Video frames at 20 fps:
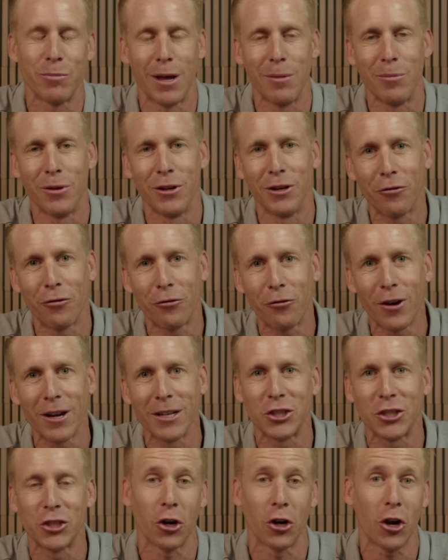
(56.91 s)
maybe into
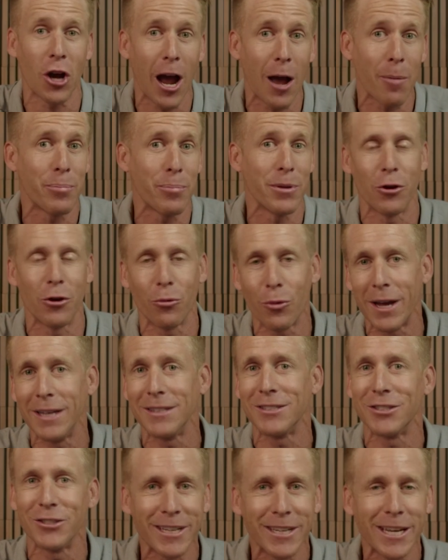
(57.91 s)
French, your copy, your
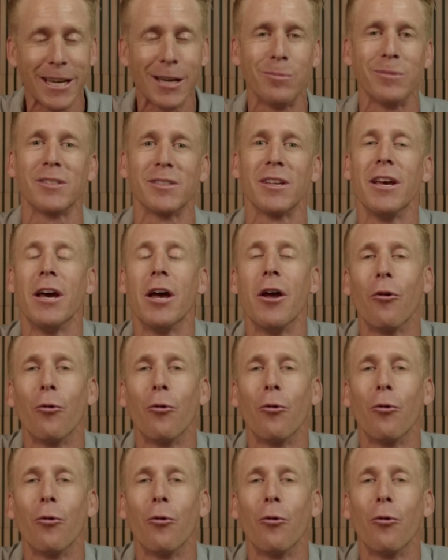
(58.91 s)
weights, your DIMs.